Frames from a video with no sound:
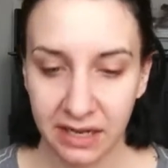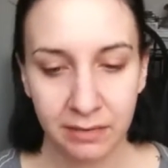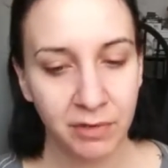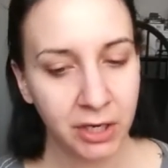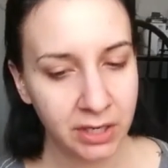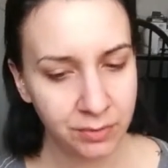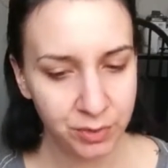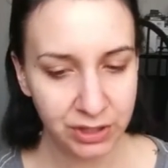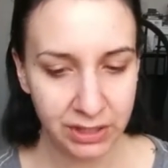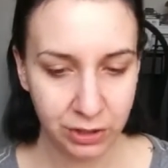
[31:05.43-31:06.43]
I'm not
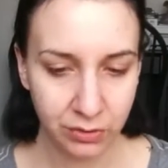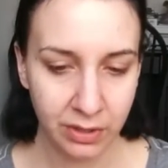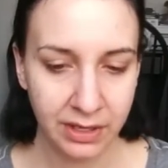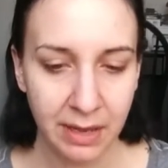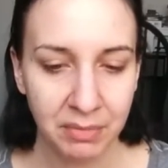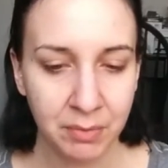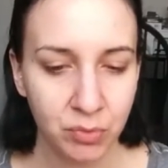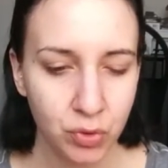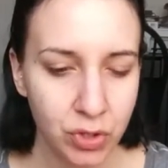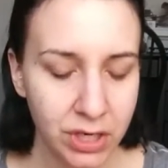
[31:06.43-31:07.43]
100% sure on that, but I'm
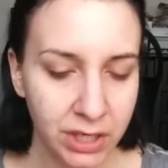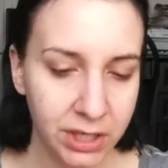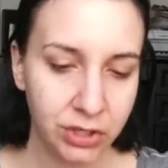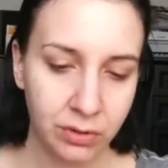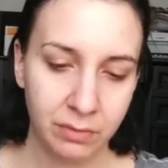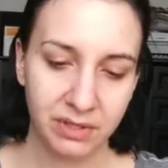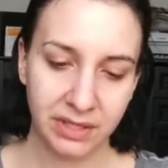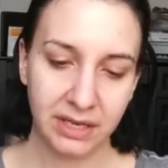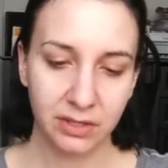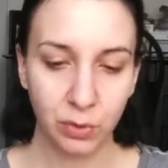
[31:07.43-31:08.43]
pretty sure it was
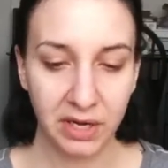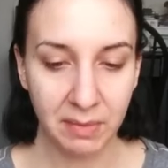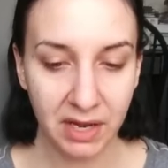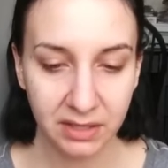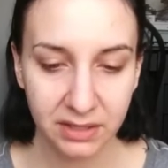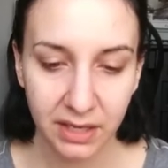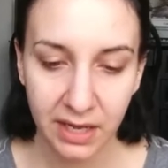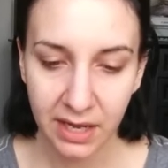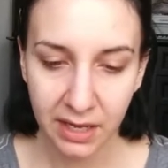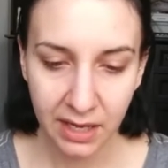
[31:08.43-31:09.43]
like 20 bucks.
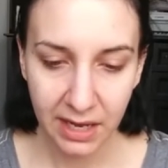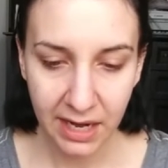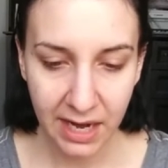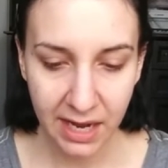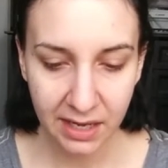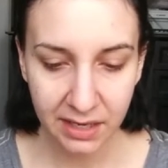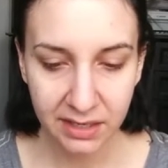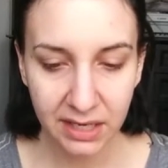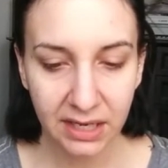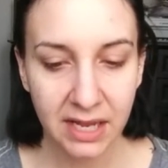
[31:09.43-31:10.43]

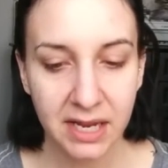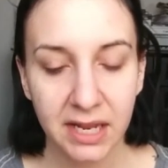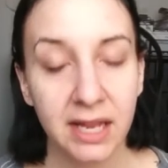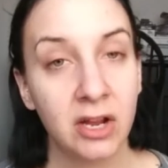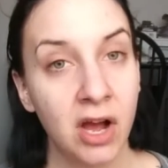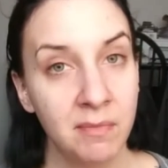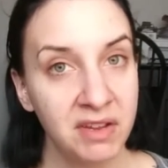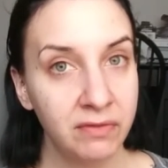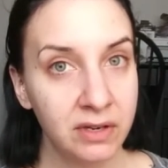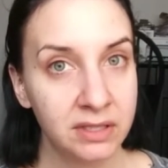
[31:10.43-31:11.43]
And like it caught
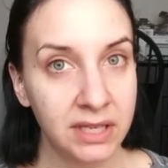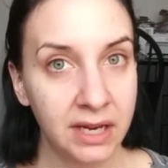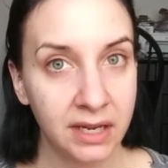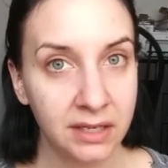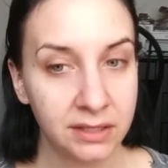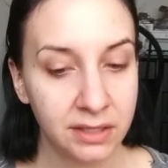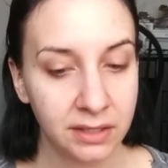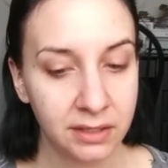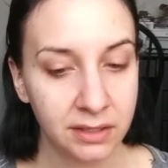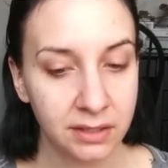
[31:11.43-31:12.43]
me for a second,
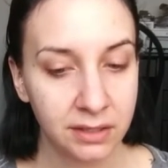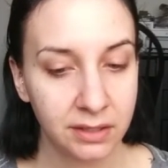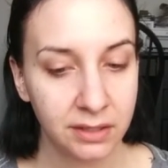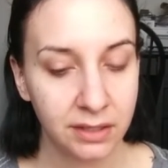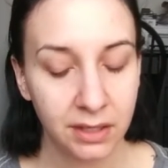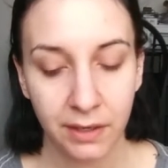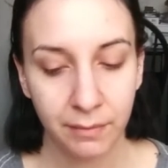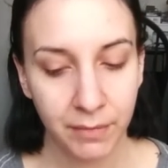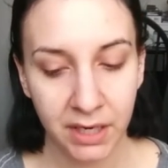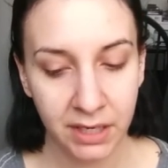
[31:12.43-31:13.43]

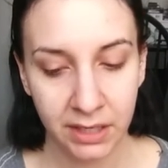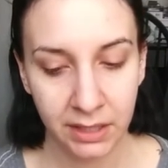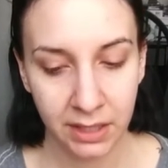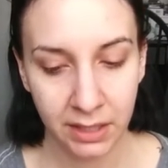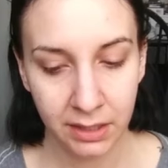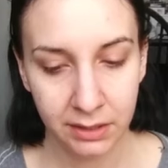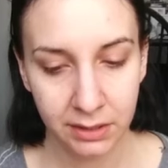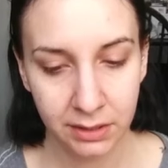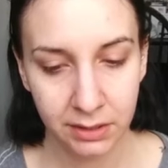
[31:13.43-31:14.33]
but I didn't get it.